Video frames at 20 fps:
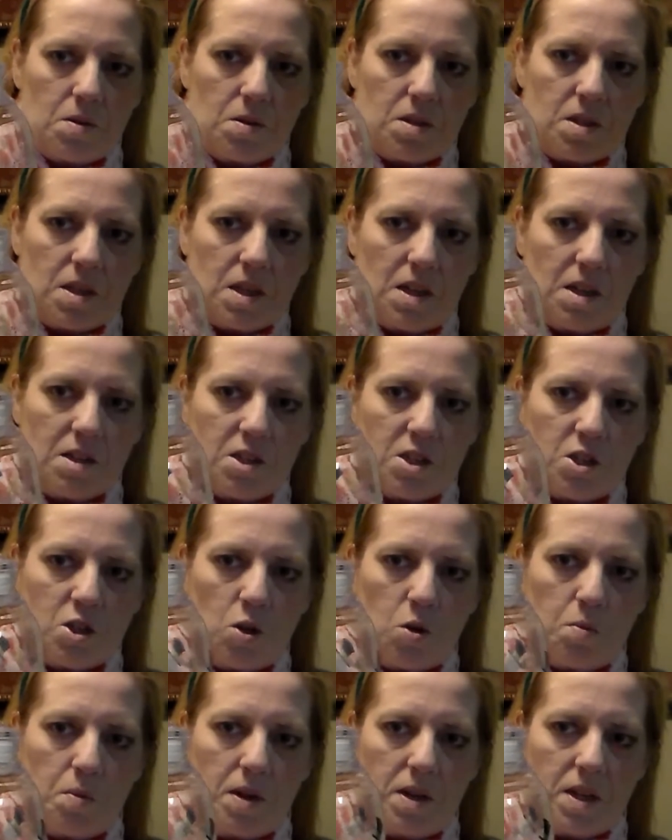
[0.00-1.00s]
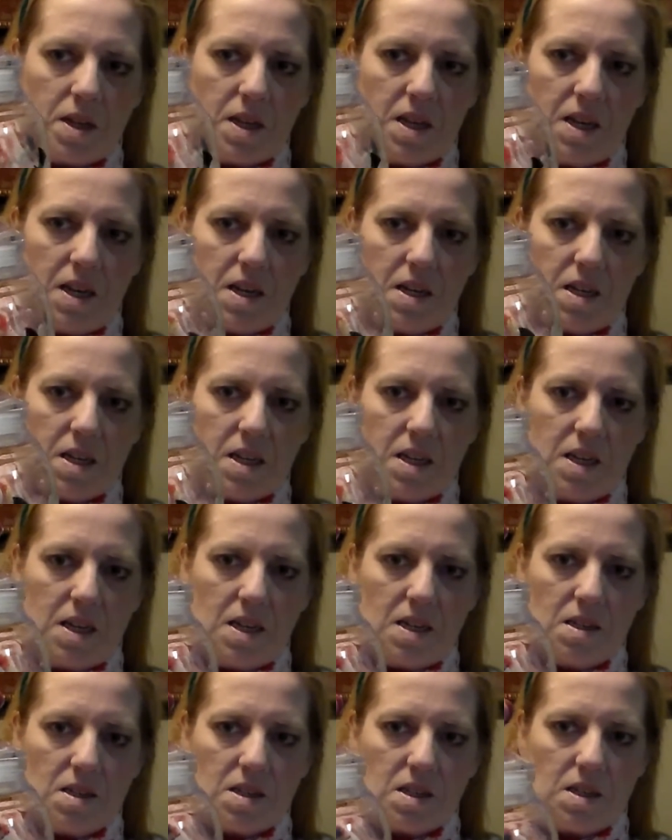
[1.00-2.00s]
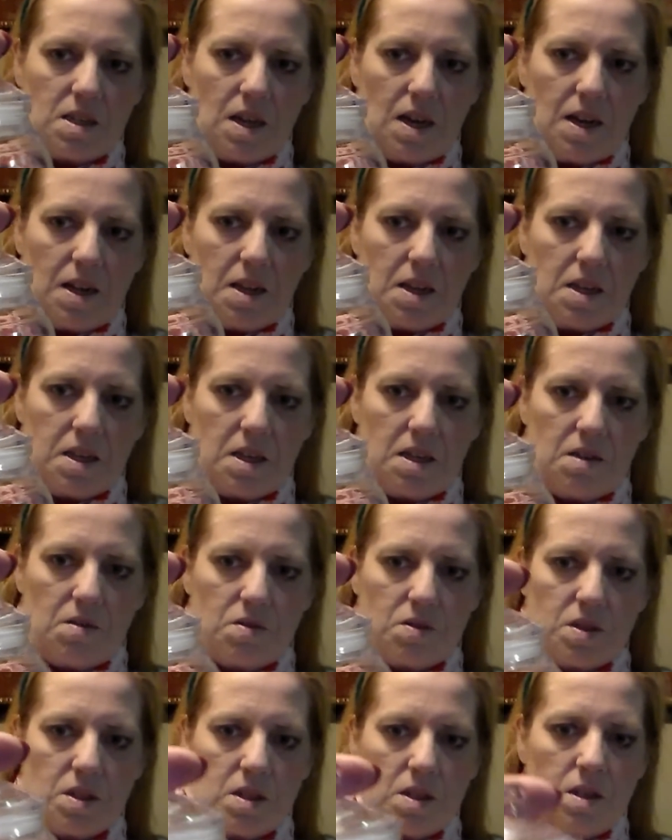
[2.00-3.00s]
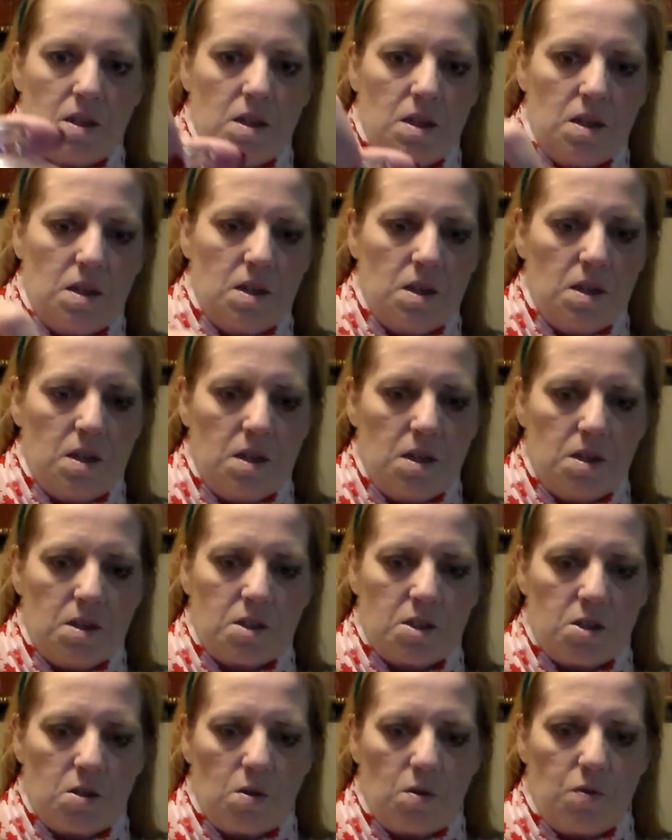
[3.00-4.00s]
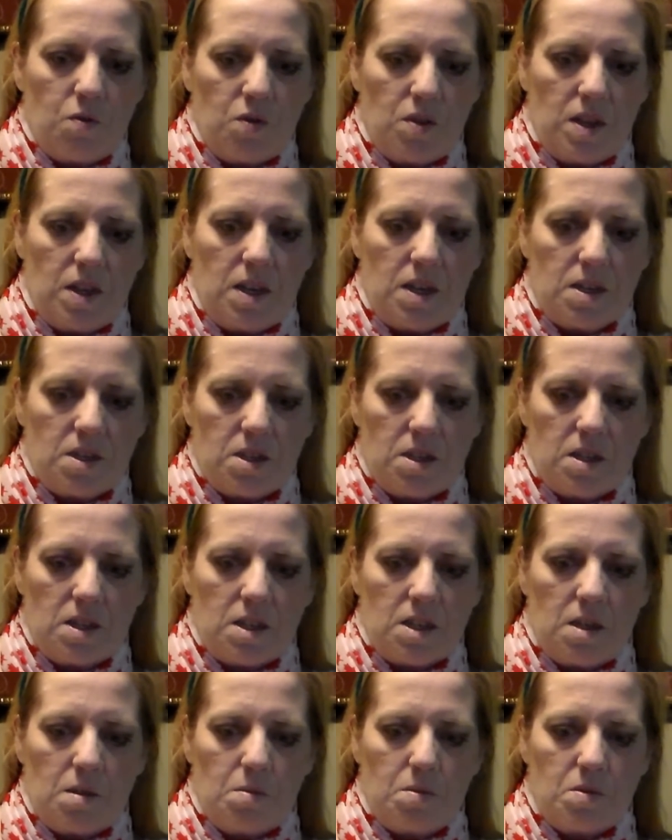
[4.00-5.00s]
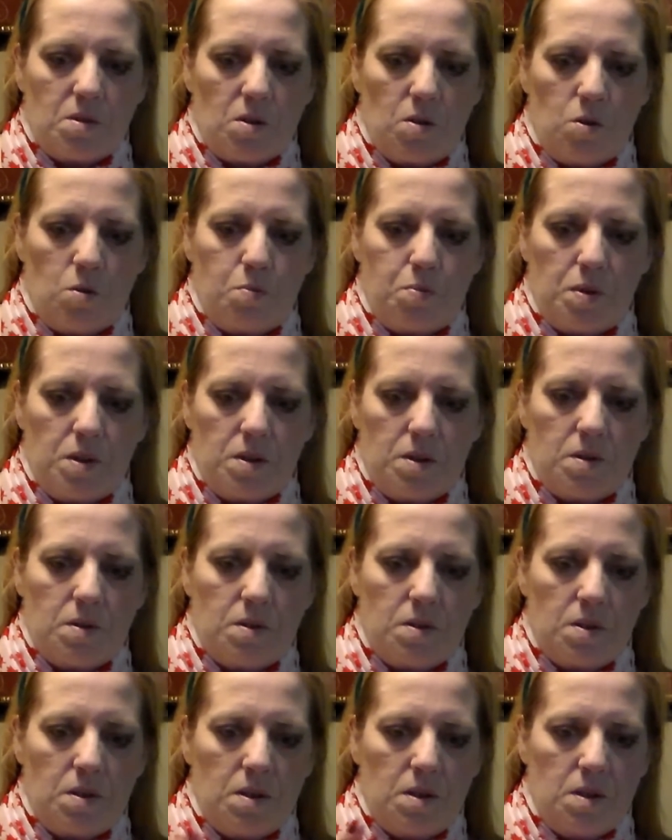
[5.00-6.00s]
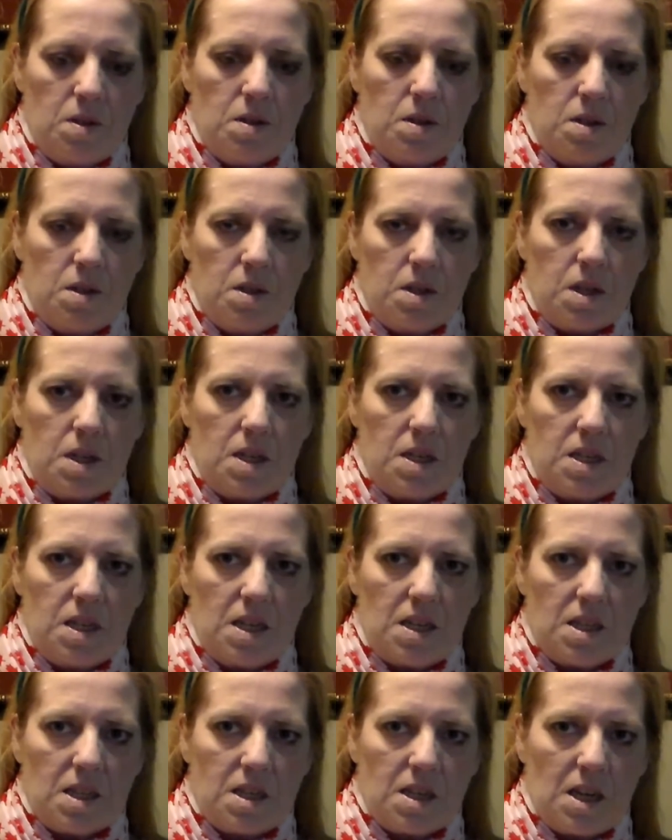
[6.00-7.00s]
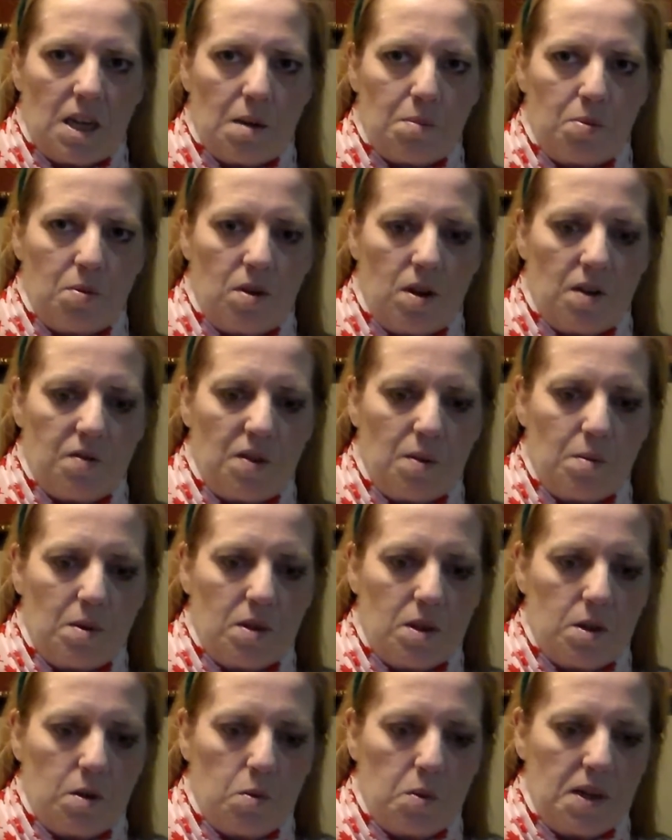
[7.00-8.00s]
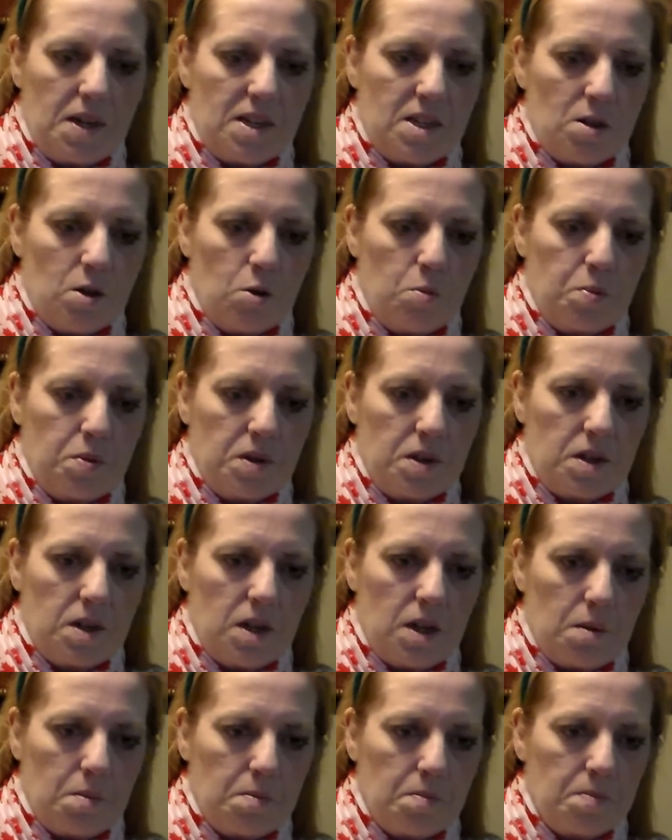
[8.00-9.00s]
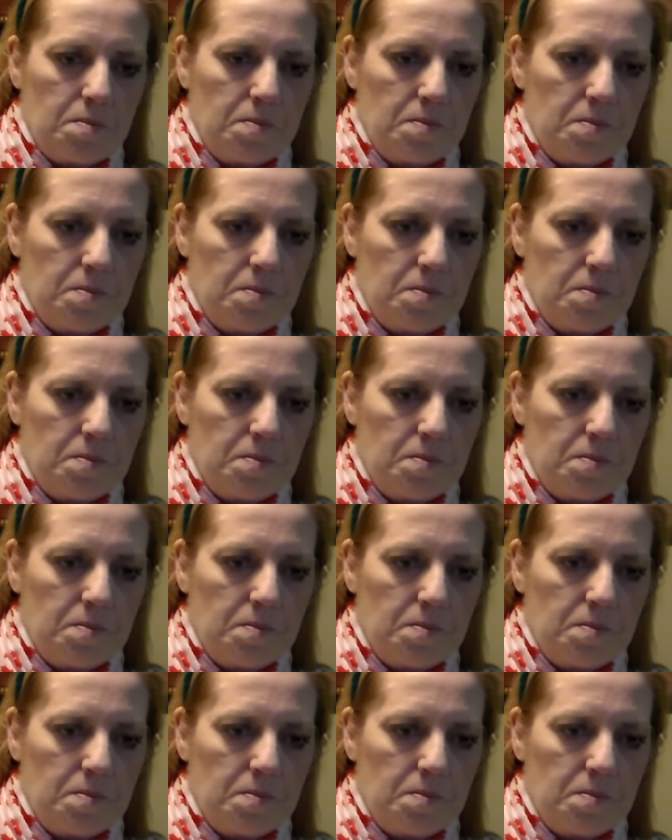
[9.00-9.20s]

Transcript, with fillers: It's got snowmen and candy canes and holly leaves, snowflakes, and it comes open. You can take the top off. I'm a little weak to open it up.